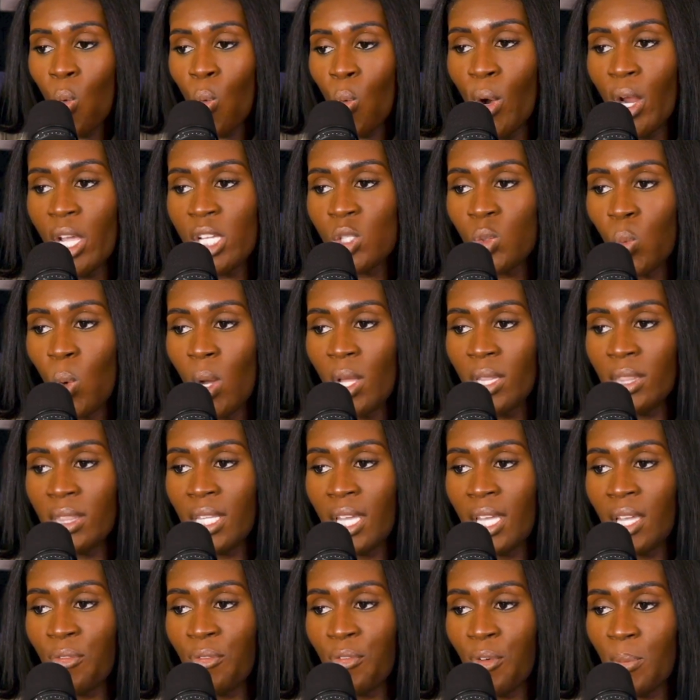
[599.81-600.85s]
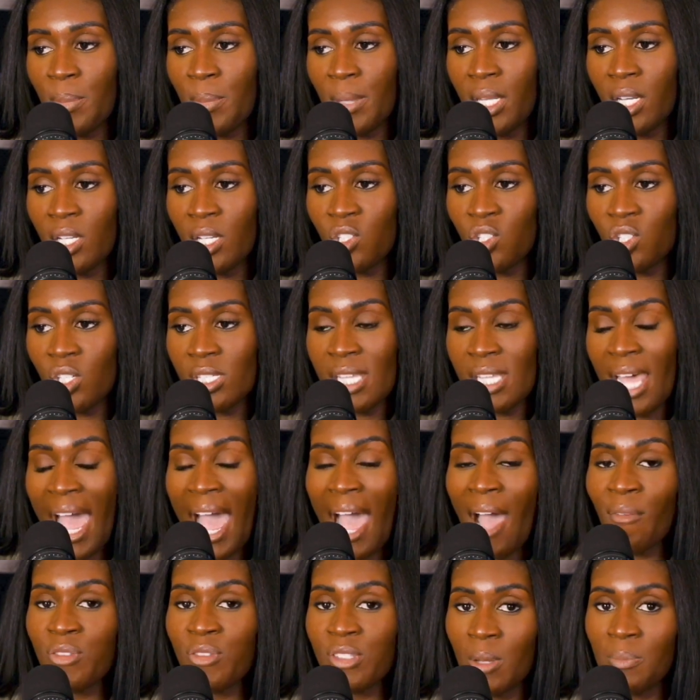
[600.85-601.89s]
where it's one thing for me to just
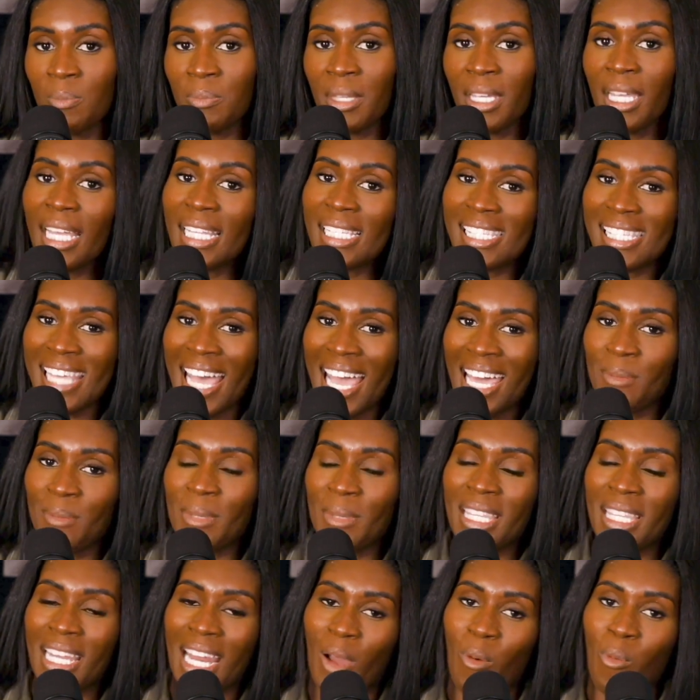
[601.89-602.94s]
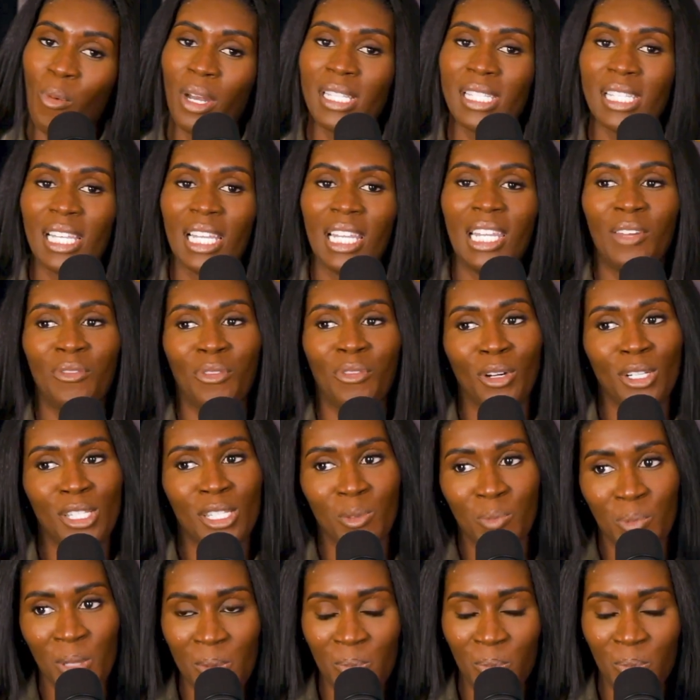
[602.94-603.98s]
have something inside of me that I want to deliver
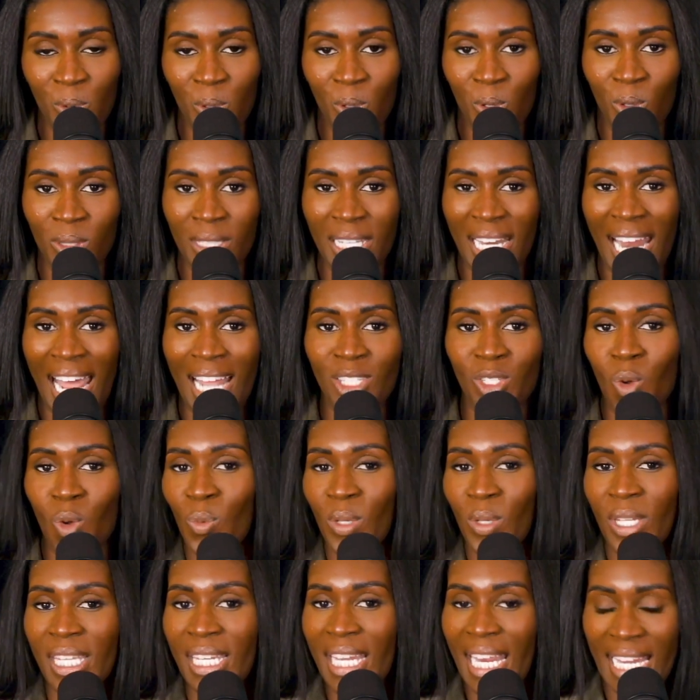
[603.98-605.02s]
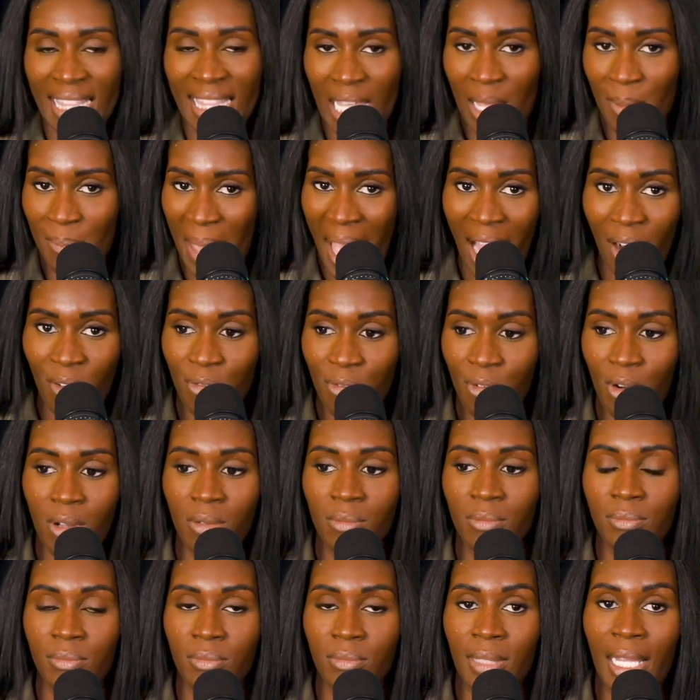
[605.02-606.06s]
to people that I don't need anything back
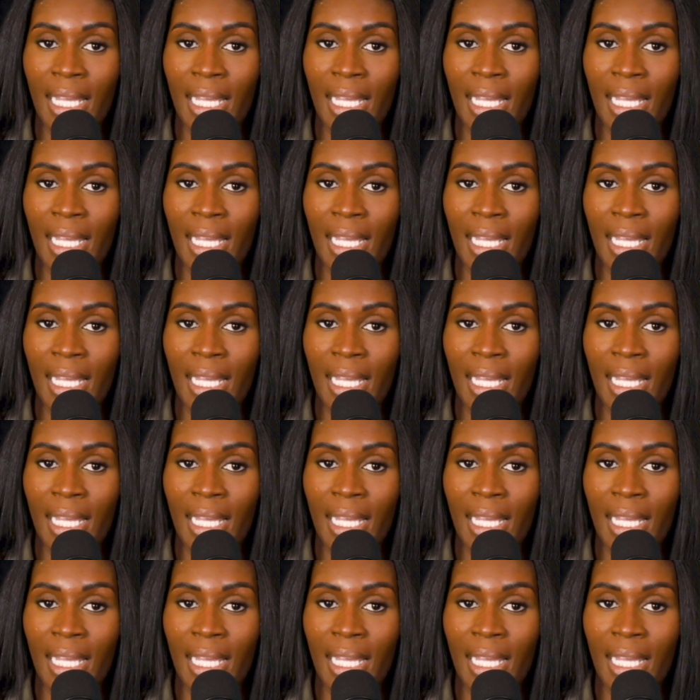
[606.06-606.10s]
from.